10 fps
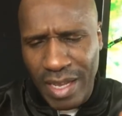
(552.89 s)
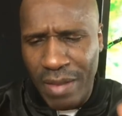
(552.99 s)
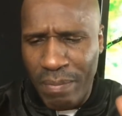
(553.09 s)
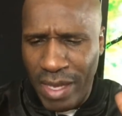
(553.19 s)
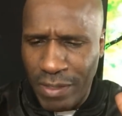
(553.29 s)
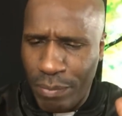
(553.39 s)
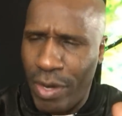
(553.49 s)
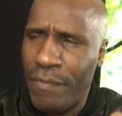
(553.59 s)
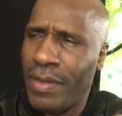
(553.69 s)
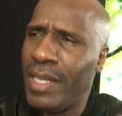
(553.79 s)
It makes
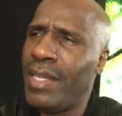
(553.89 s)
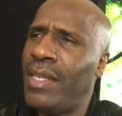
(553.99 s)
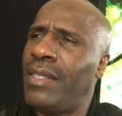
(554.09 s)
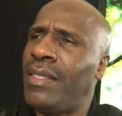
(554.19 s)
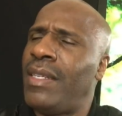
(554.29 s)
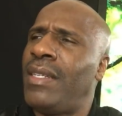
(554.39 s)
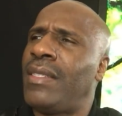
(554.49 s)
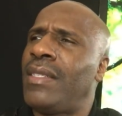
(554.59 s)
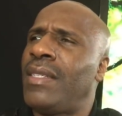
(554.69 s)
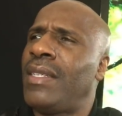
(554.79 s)
perfectly good sense.